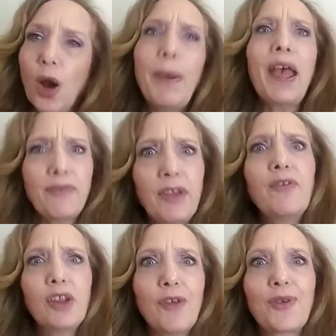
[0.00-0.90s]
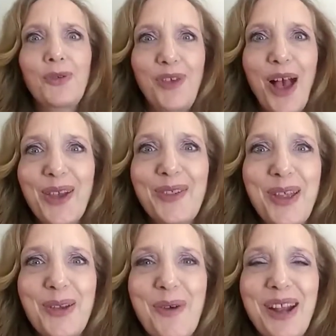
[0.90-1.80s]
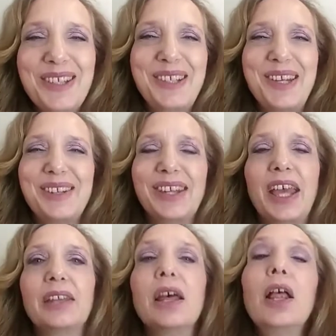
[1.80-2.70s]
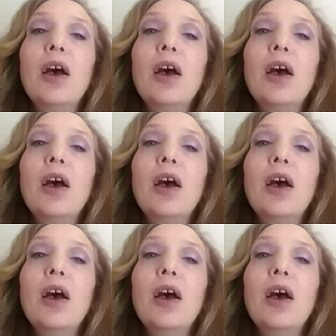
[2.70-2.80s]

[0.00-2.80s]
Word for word: hope I have give you enough good value that you want to stay till the end.